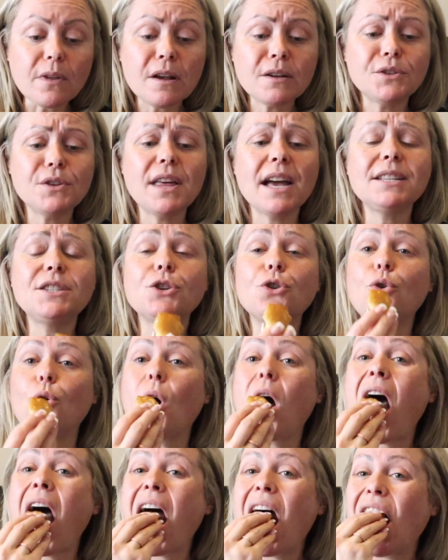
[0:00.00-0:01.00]
So that's
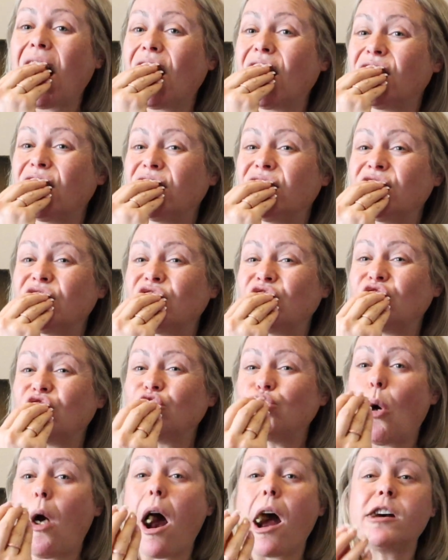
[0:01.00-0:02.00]
cool.
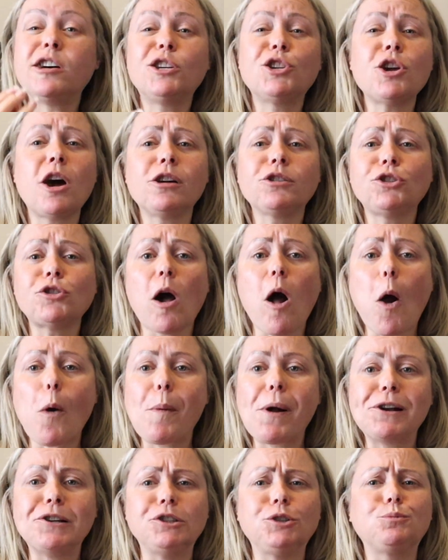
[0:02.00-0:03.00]
He talks all
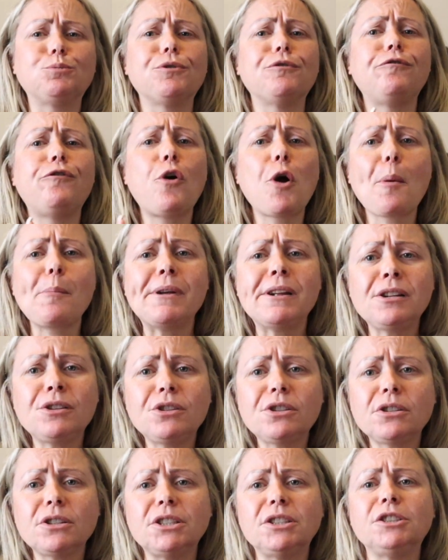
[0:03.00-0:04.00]
about his
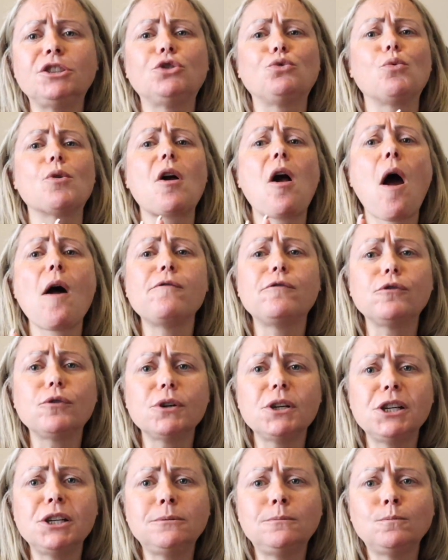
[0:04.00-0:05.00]
performance and his
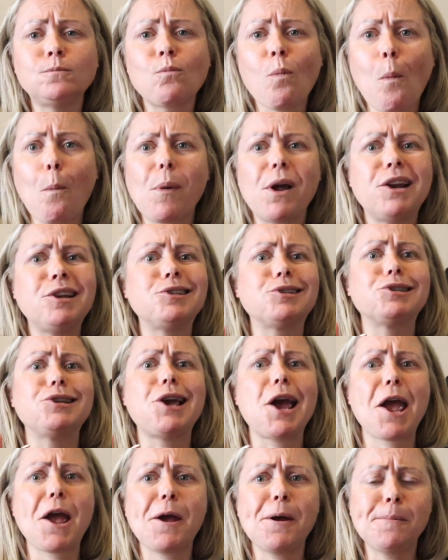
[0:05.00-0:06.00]
recovery and his
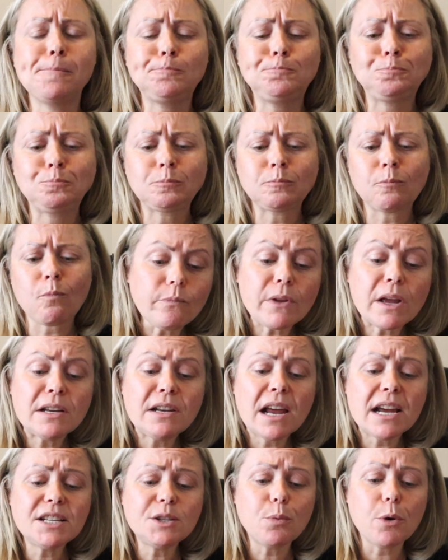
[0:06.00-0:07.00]
game.
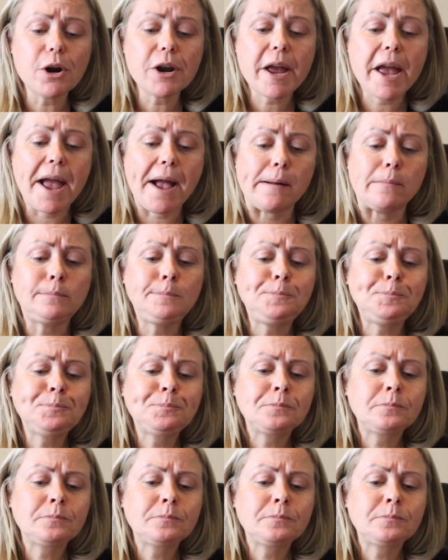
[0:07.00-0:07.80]
Nice work, Cam.